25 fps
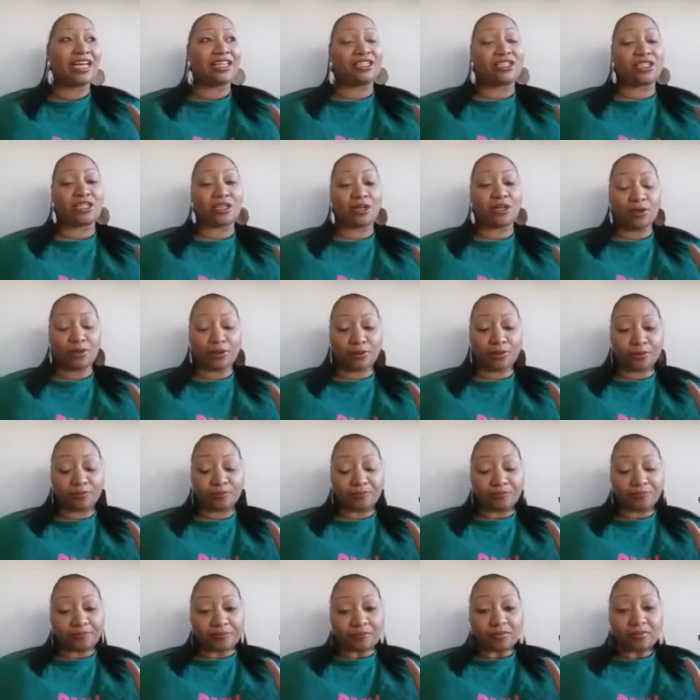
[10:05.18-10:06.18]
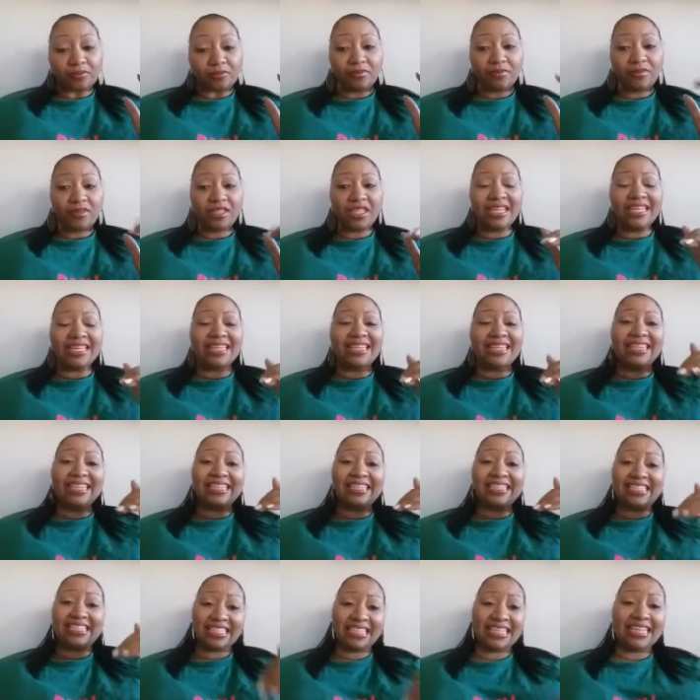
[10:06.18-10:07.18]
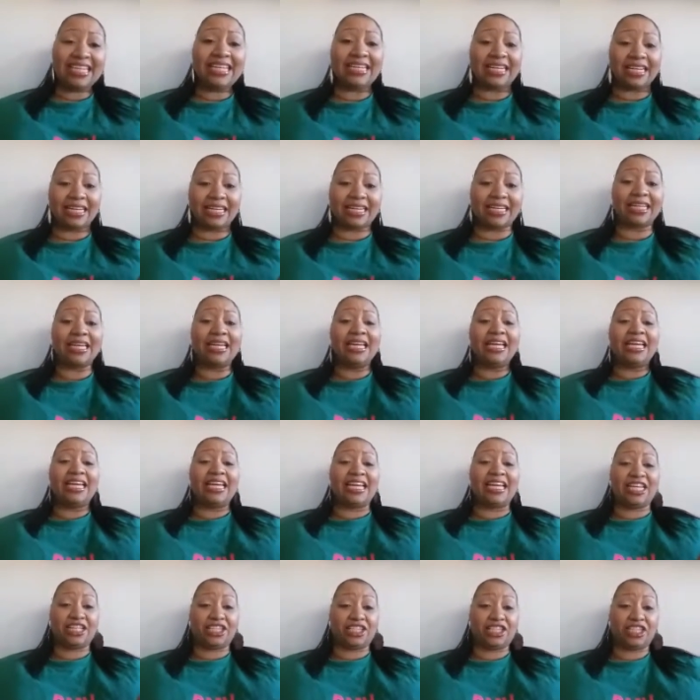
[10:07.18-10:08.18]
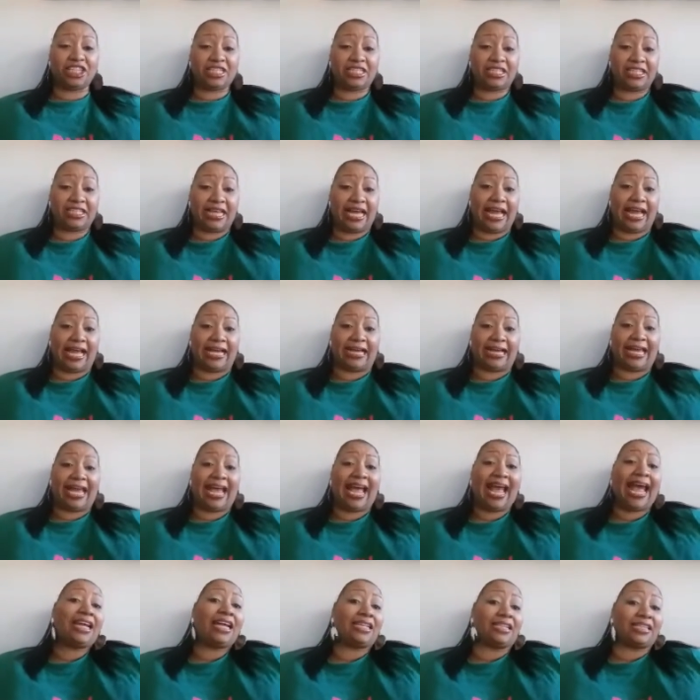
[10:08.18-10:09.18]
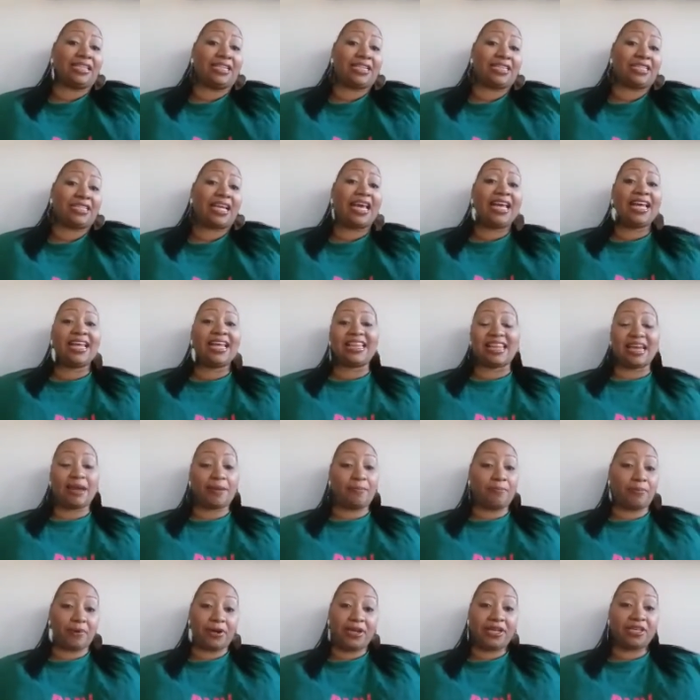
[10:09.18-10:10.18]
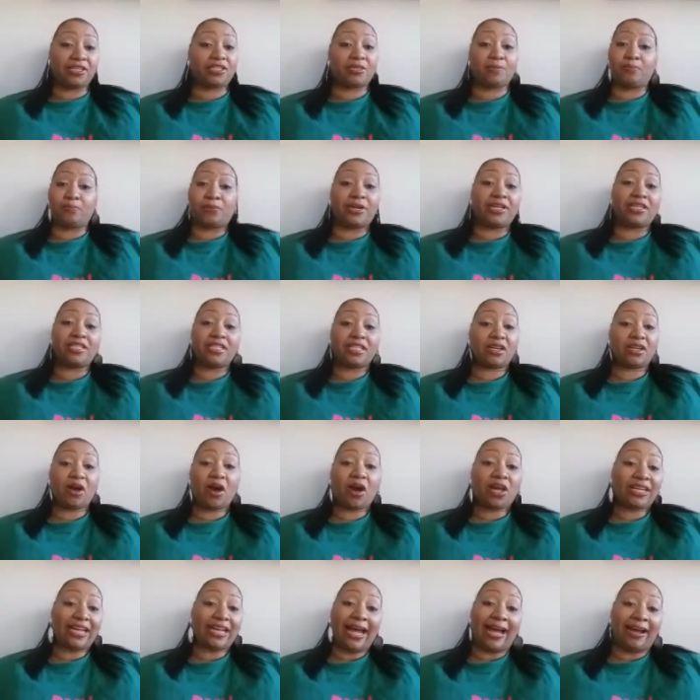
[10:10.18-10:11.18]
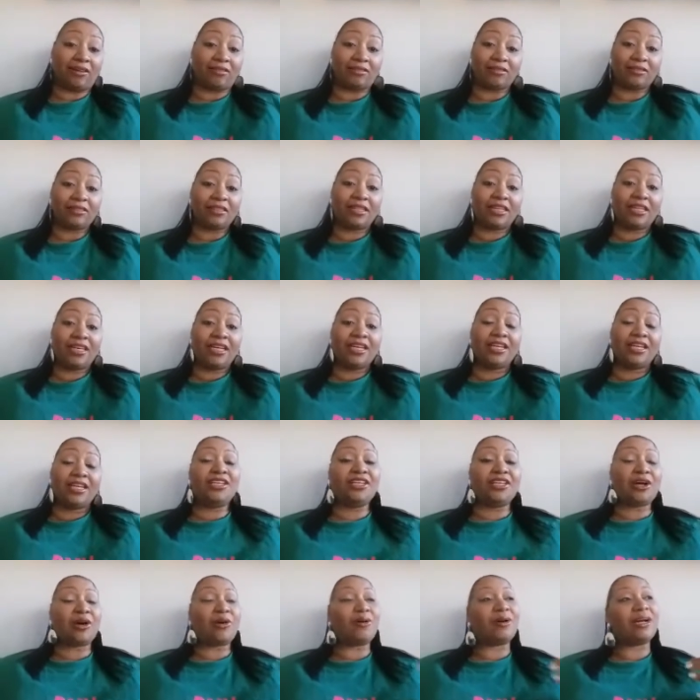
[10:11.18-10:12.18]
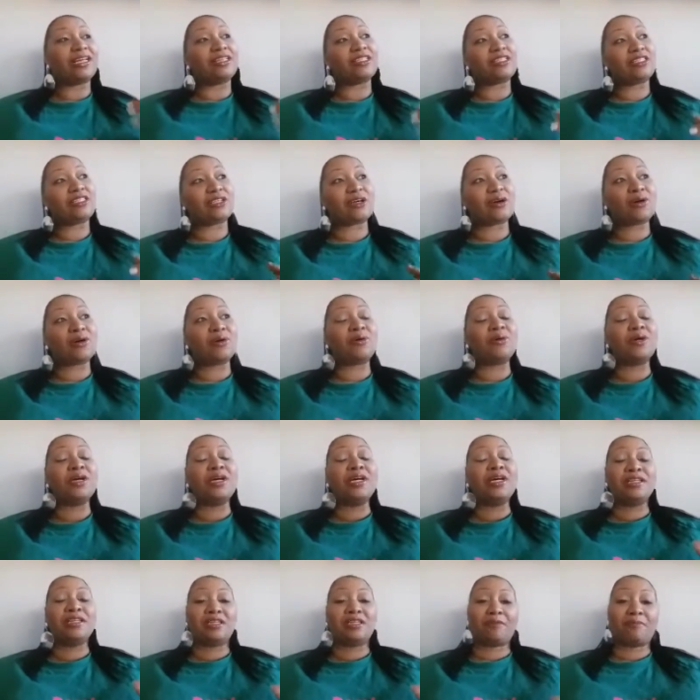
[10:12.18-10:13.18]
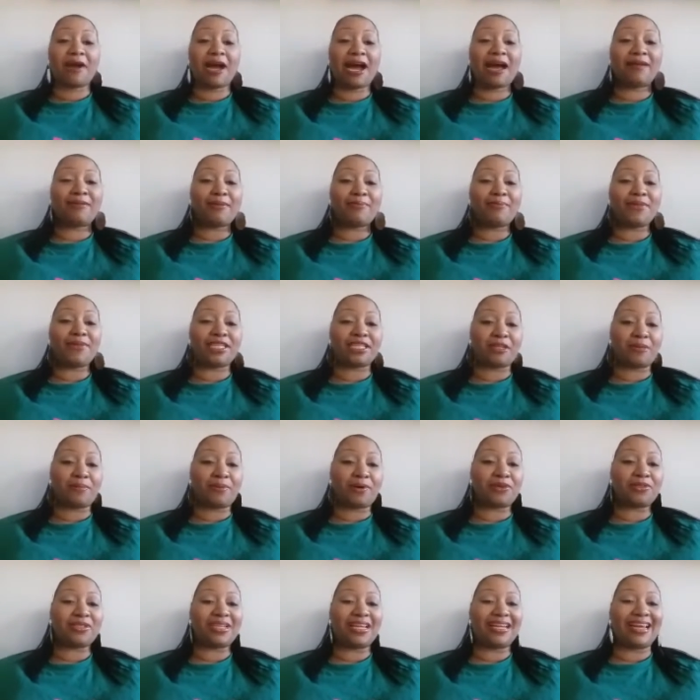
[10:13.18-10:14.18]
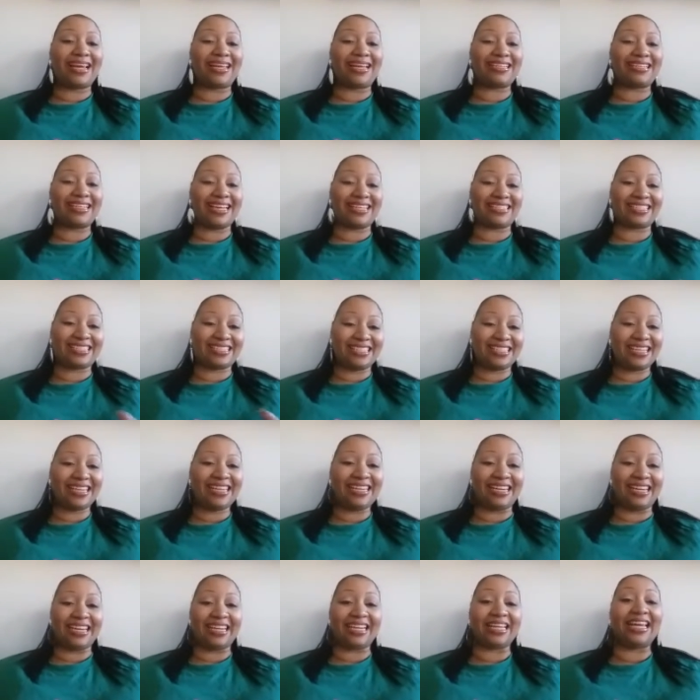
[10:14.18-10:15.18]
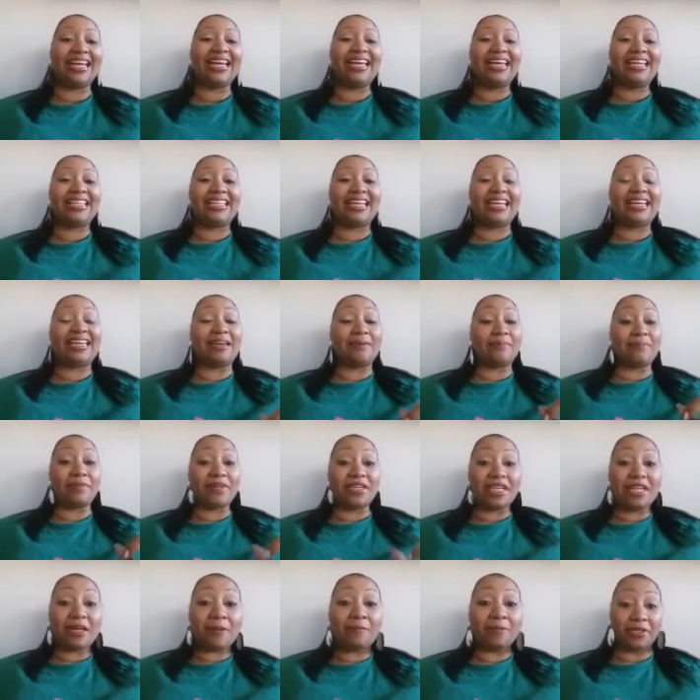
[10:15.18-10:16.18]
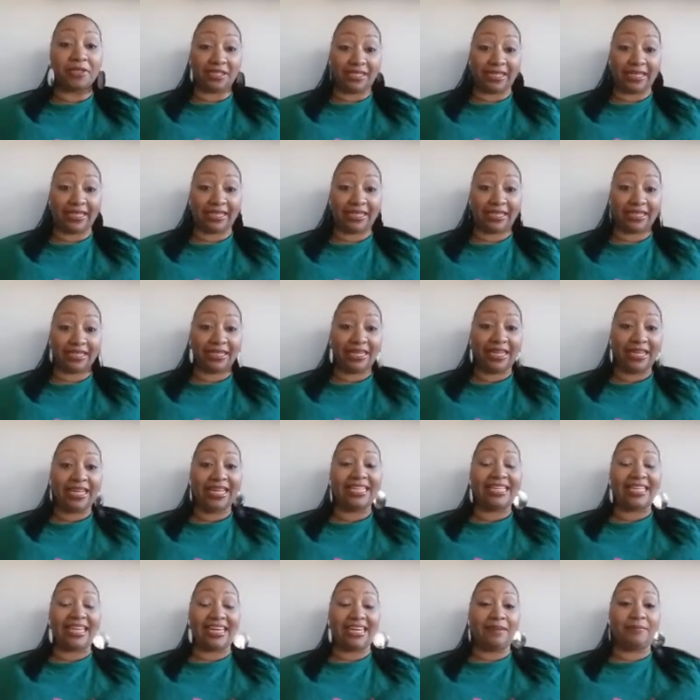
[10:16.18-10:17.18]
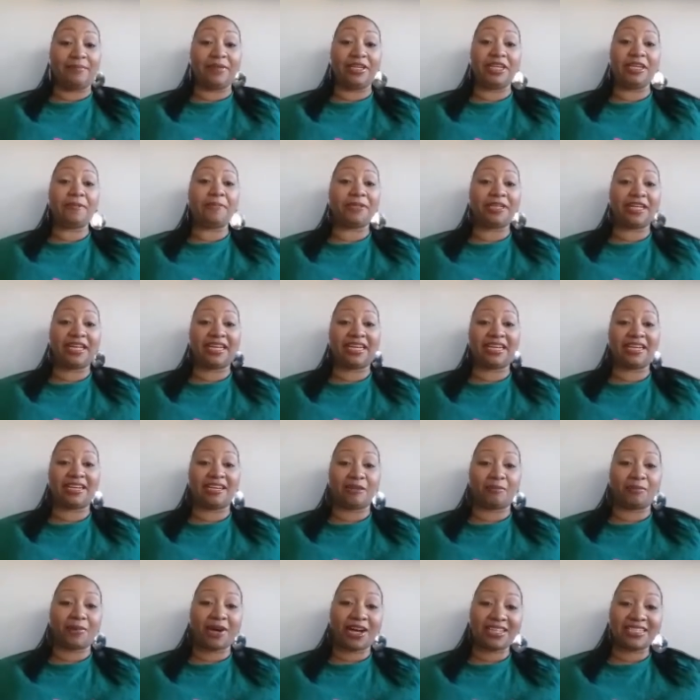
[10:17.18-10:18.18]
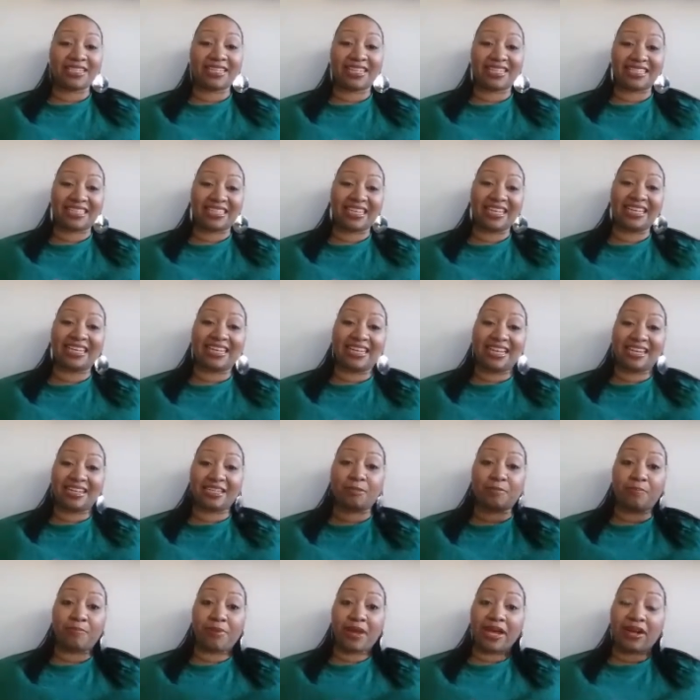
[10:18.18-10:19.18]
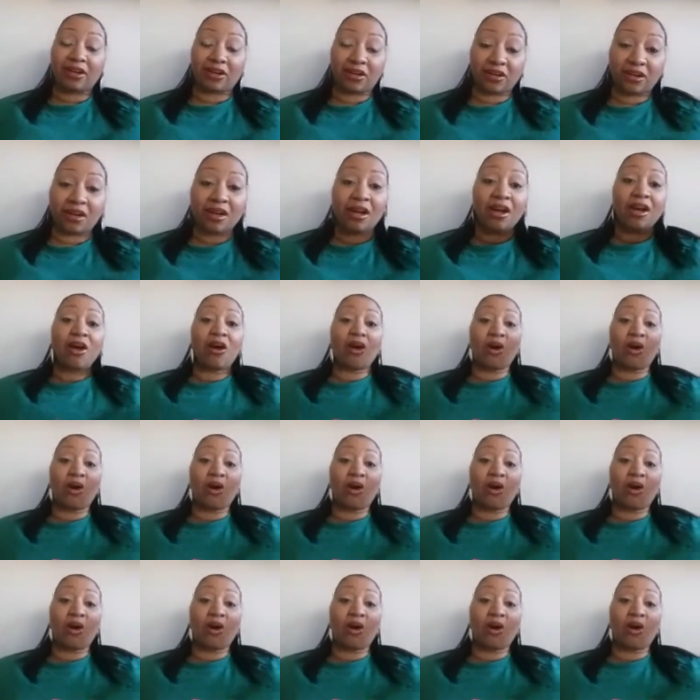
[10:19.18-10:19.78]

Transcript: And so the cheating is just that catalyst that brings brings it all out. You know, and so the problem is the person that that's cheating, they get manipulated. They get manipulated in the process thinking that it's better